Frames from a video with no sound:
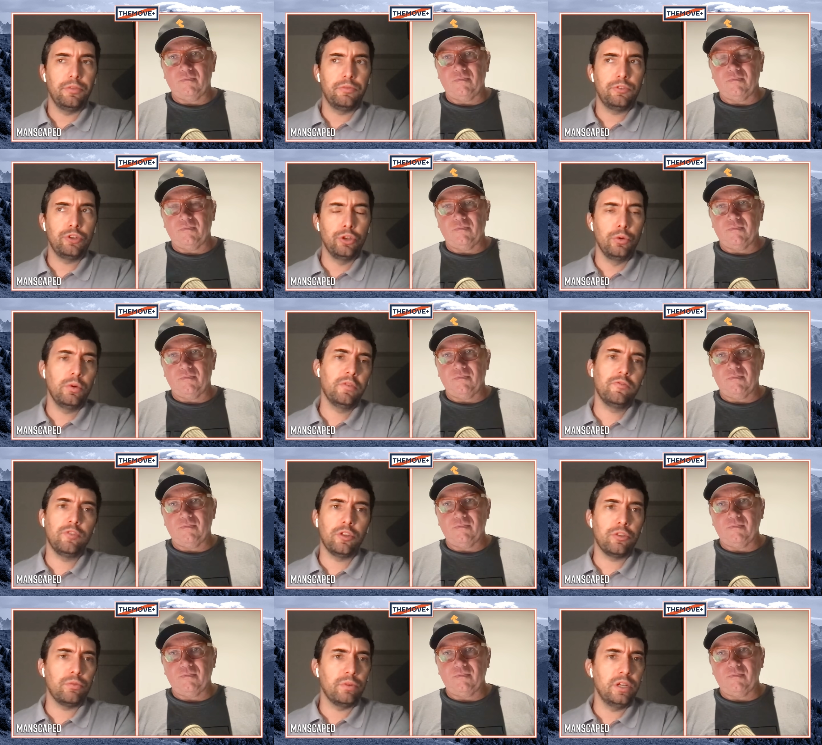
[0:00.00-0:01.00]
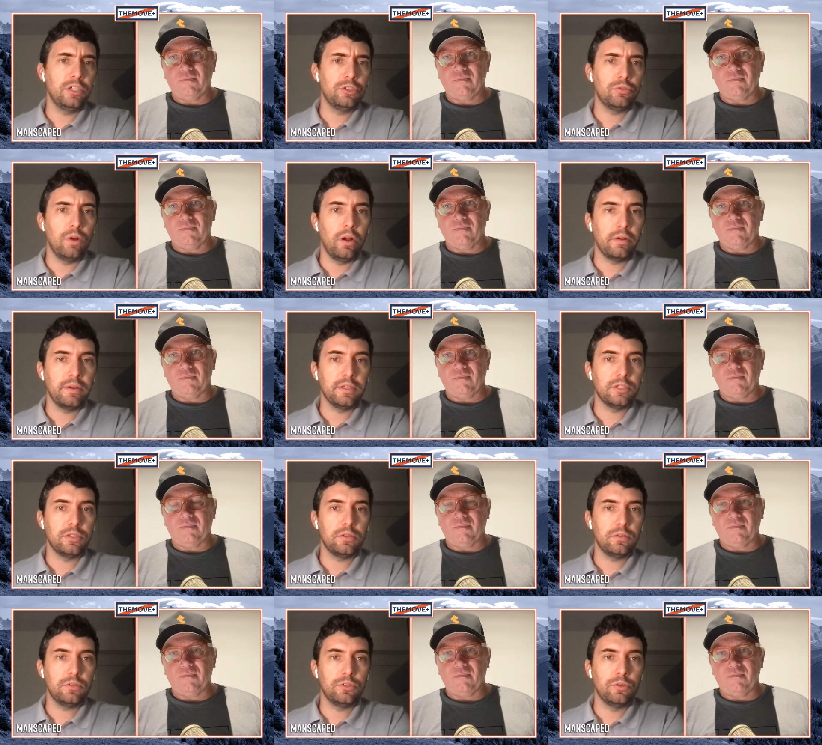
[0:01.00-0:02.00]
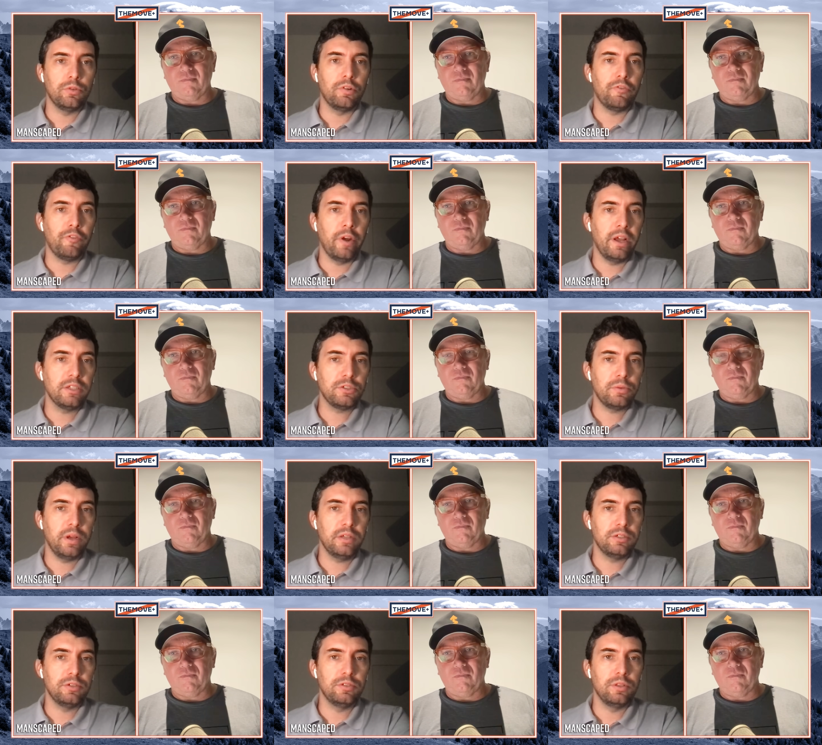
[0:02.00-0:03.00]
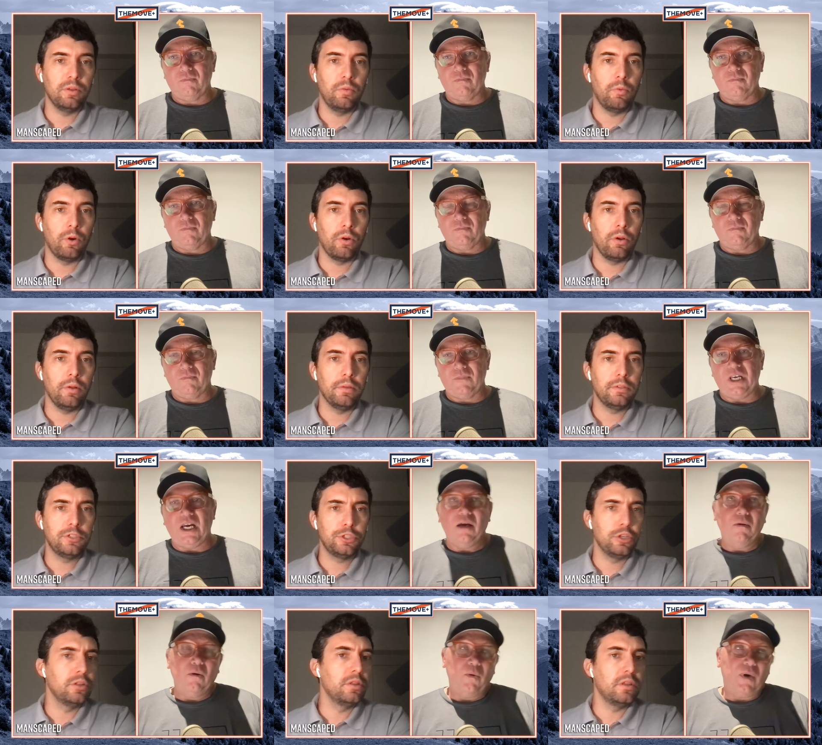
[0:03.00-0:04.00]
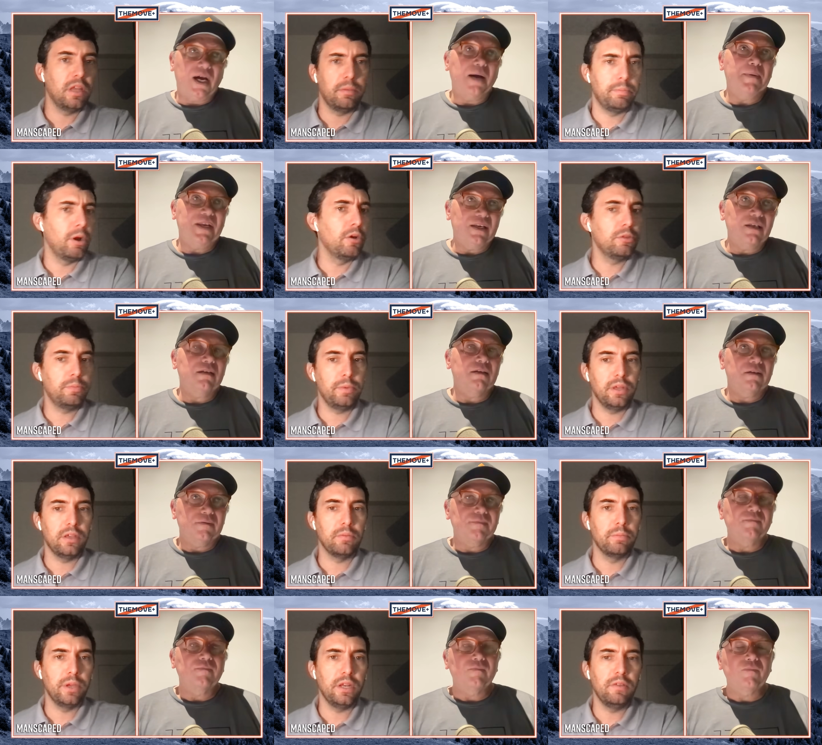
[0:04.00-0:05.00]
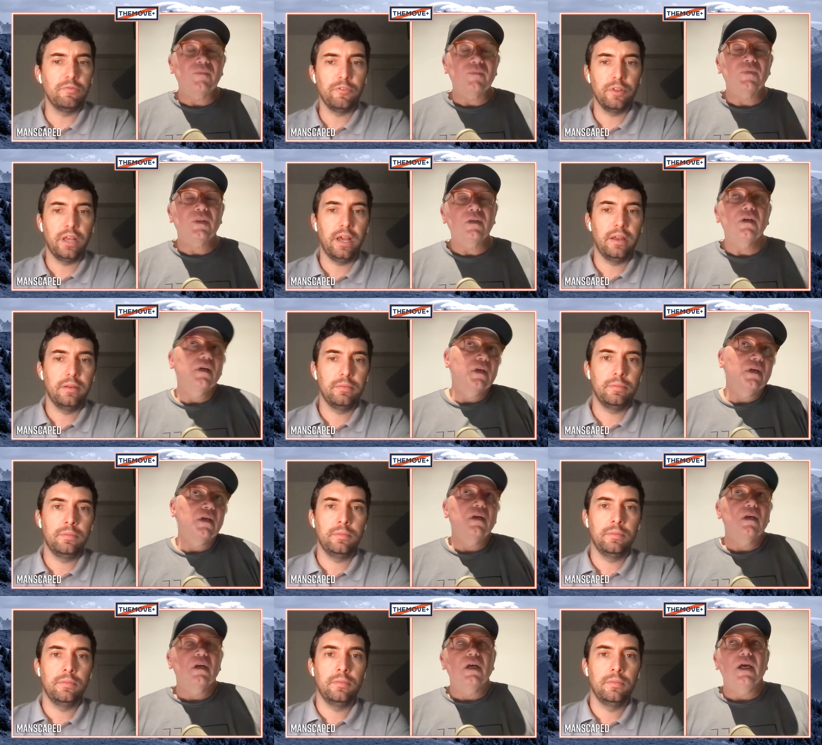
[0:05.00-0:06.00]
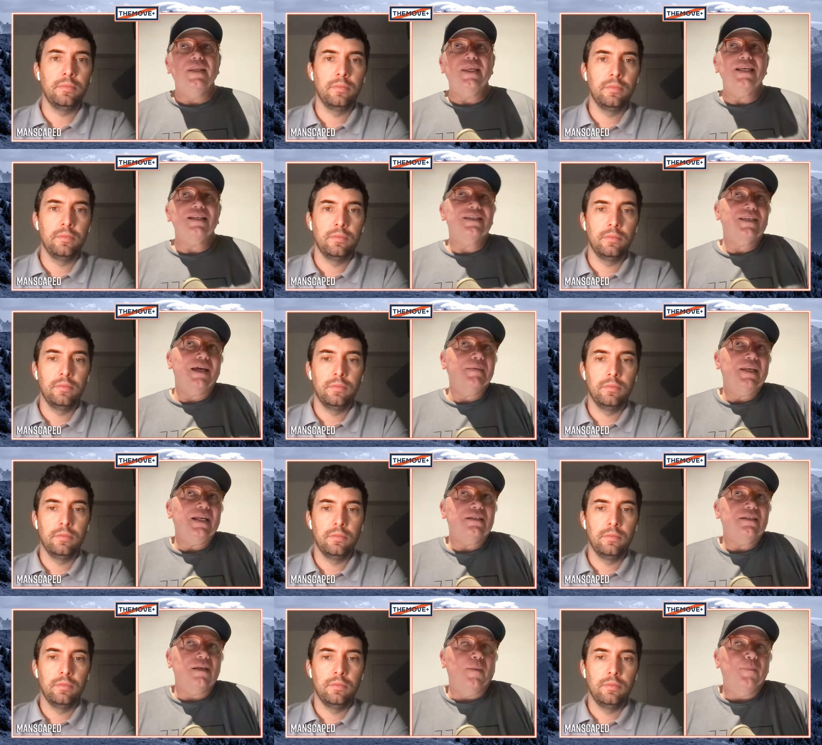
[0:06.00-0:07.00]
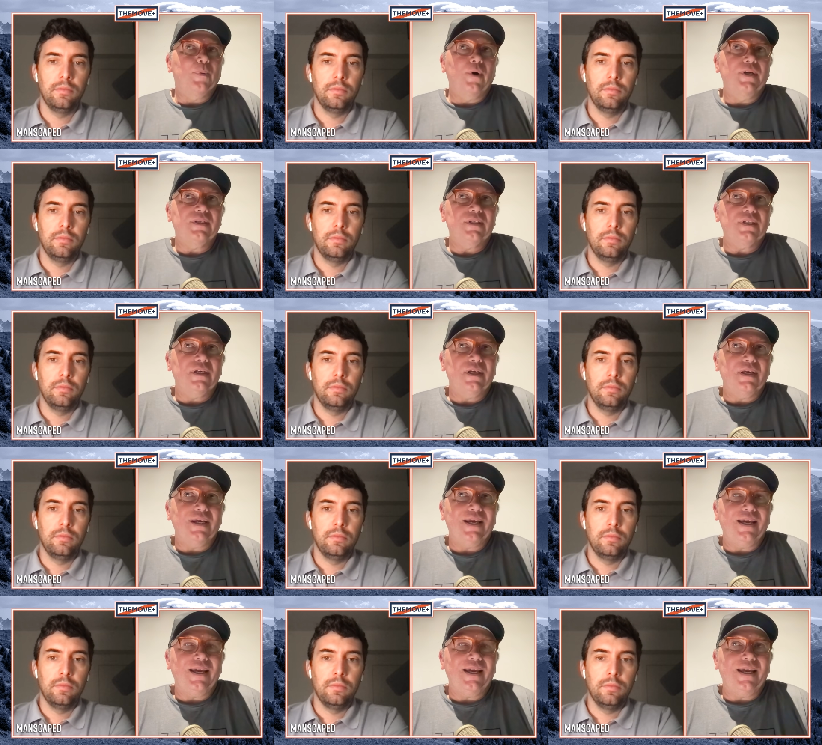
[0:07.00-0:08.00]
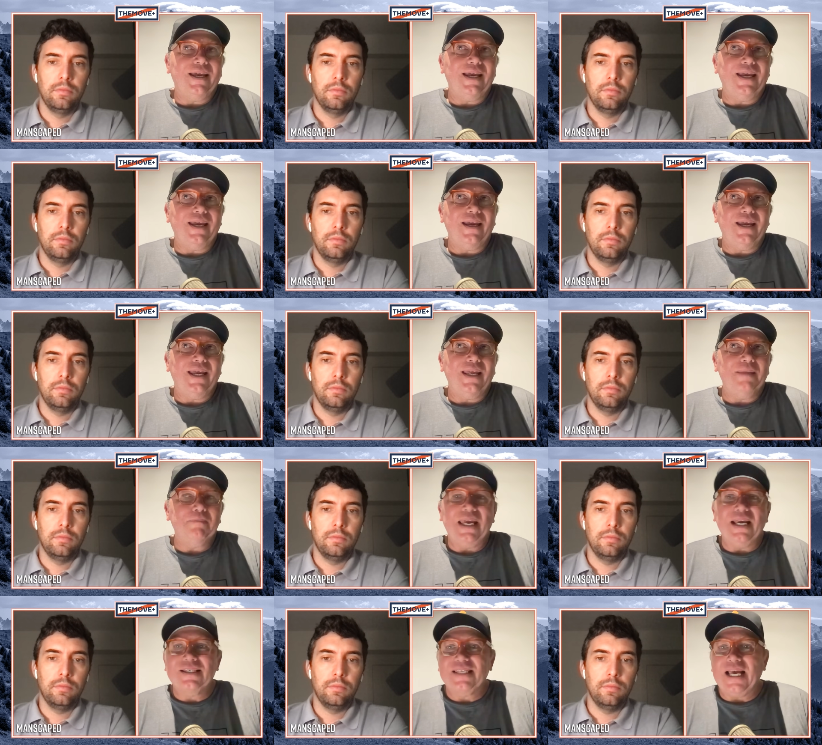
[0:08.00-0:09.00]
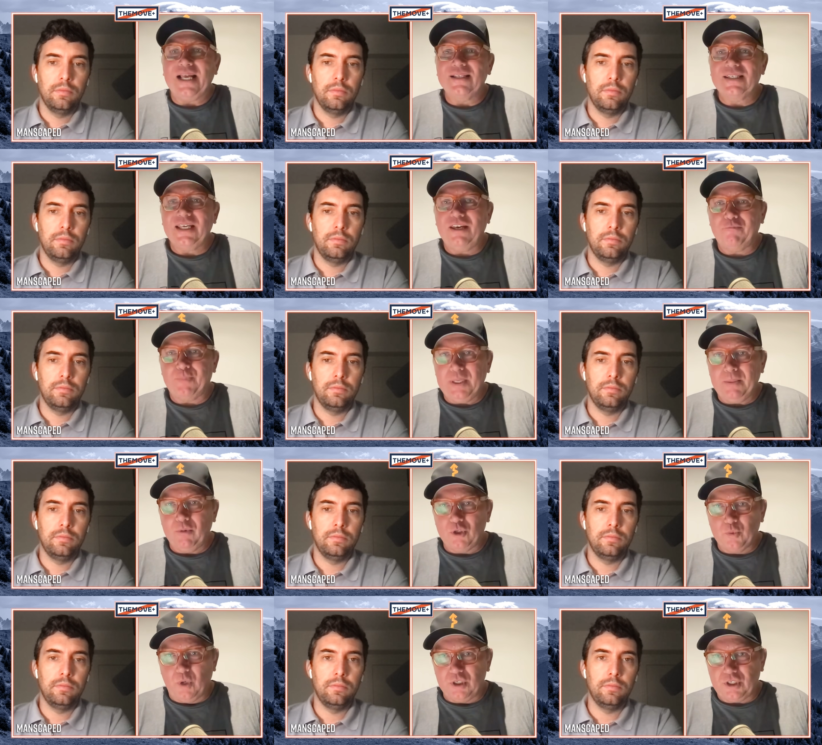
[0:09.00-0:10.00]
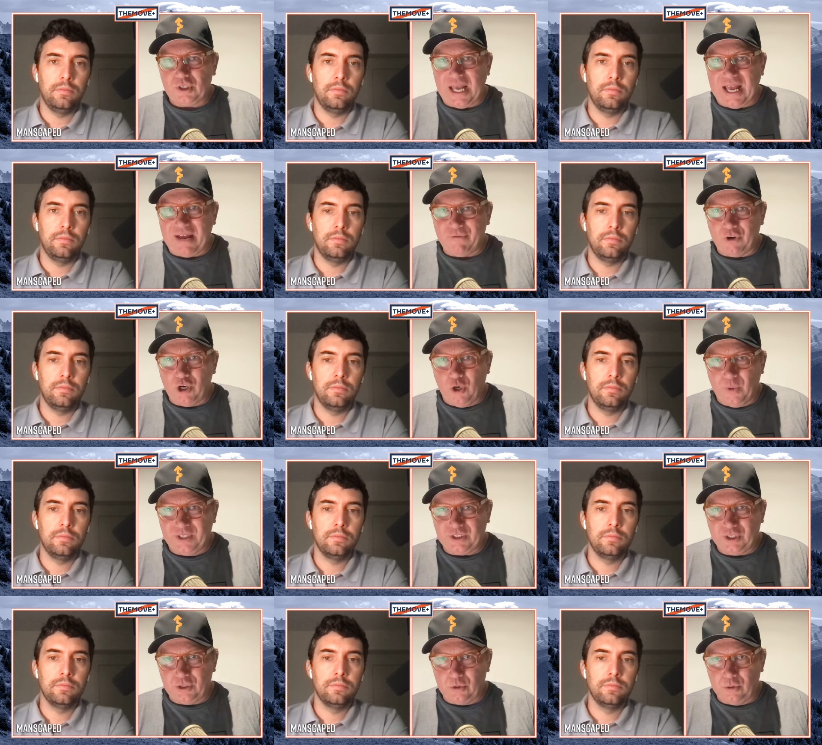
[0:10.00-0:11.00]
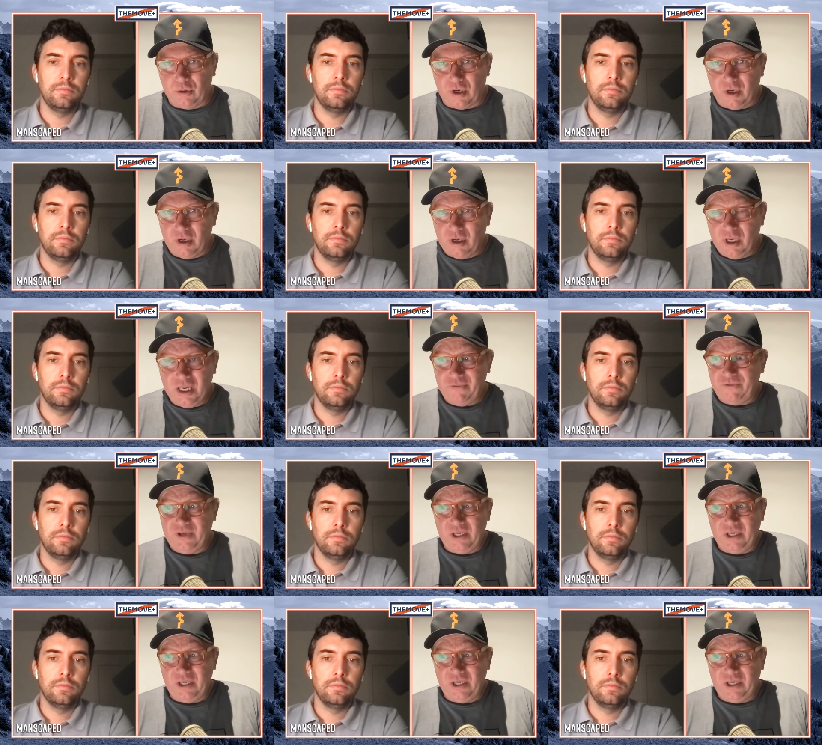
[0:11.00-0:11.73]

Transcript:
Speaker 1: two of the three strongest Tour de France racers in the world. Yeah. Shouldn't well, they I mean, both be competing for that?
Speaker 2: It is. I mean, at some point, it, it makes sense if Primoz wants to have a go at the Tour. If he